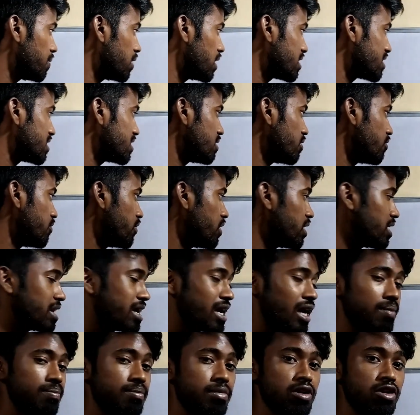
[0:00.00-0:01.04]
But
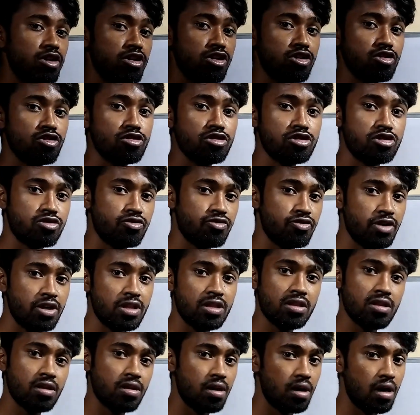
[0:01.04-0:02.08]
will can be used
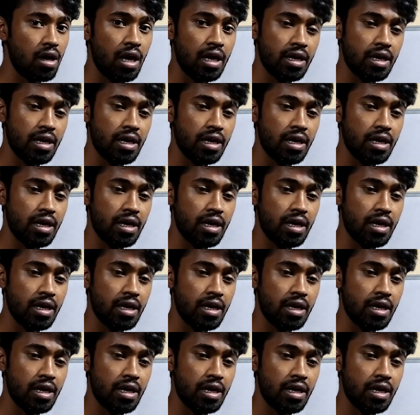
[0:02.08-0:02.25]
with